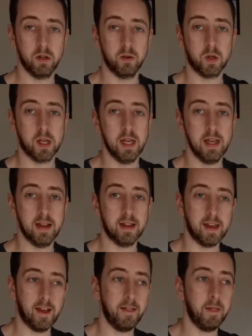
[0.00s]
Okay, and
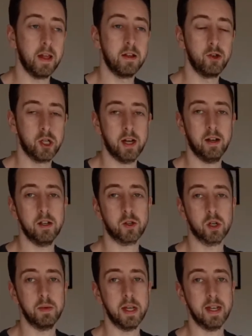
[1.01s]
again, generally it's
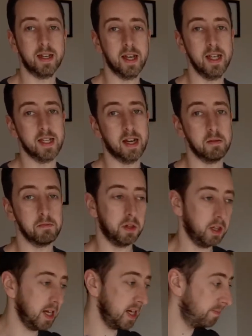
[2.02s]
going to be nice and
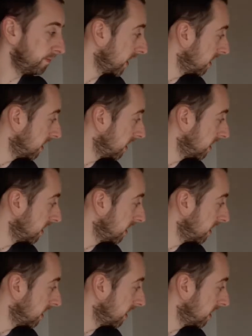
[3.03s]
plain.